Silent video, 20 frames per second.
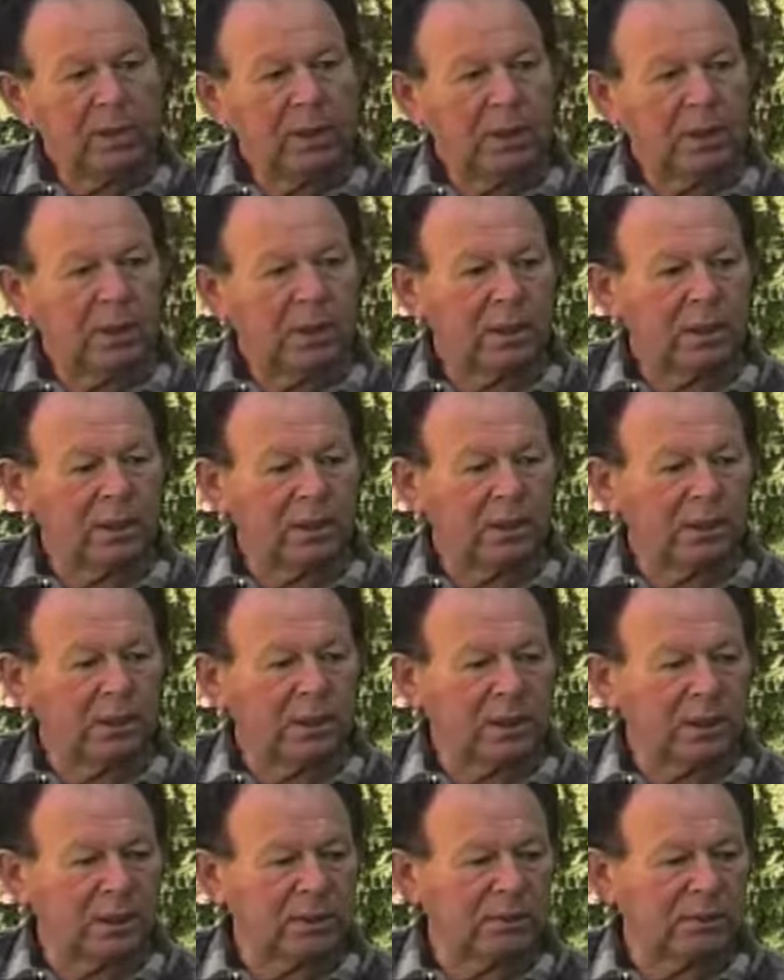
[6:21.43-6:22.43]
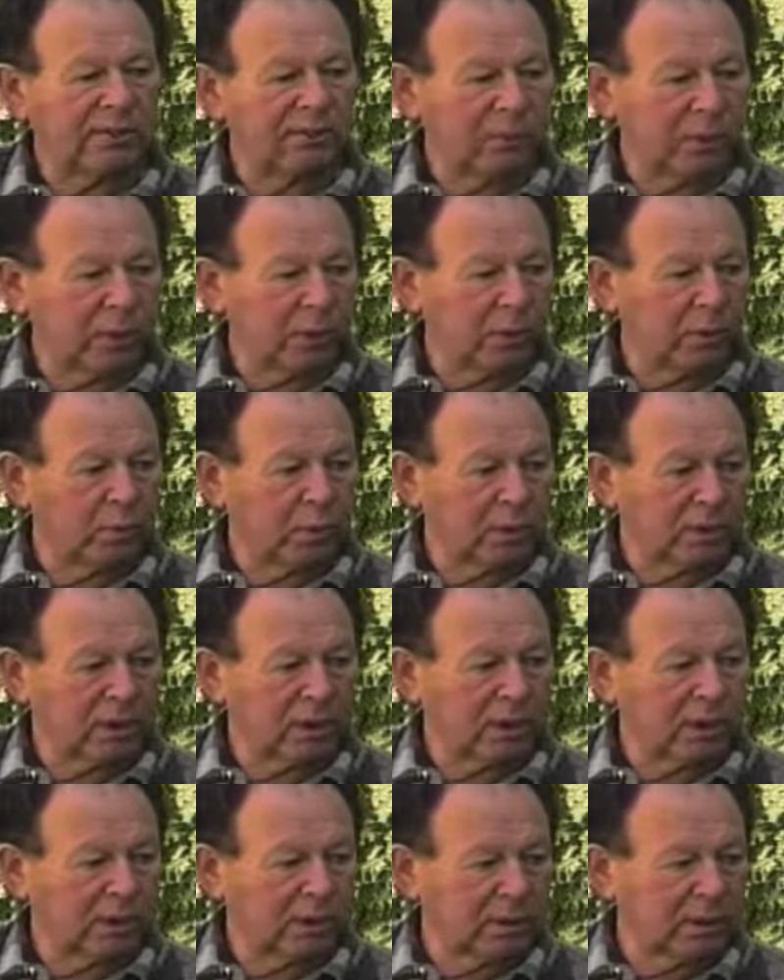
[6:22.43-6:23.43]
And in the days before the war
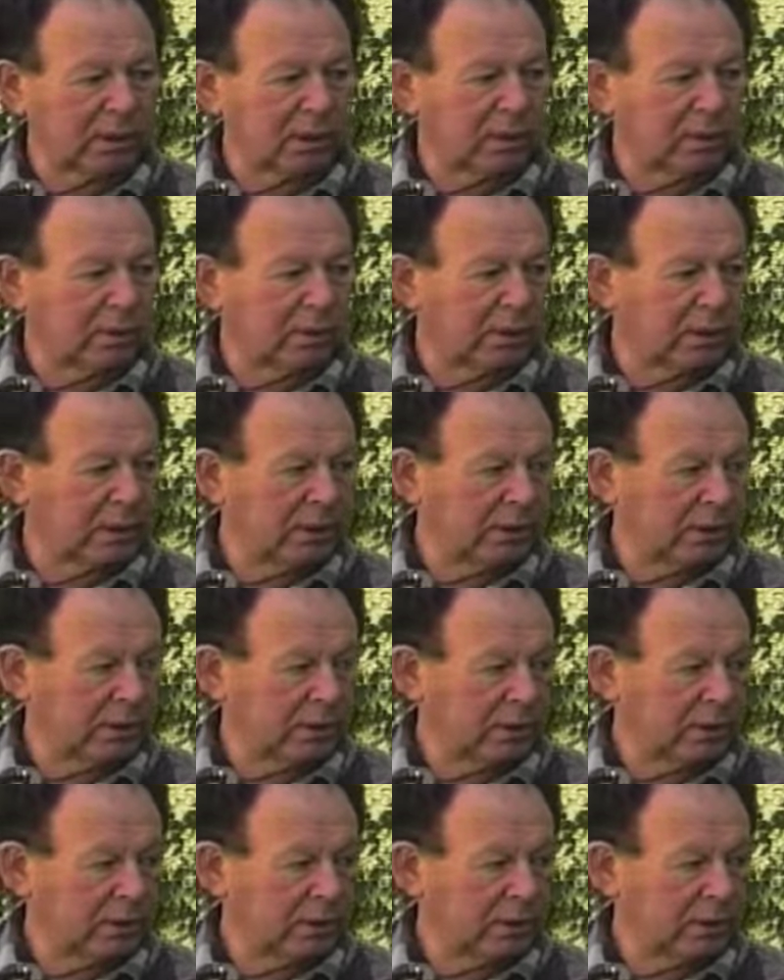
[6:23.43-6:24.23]
started in Kuwait,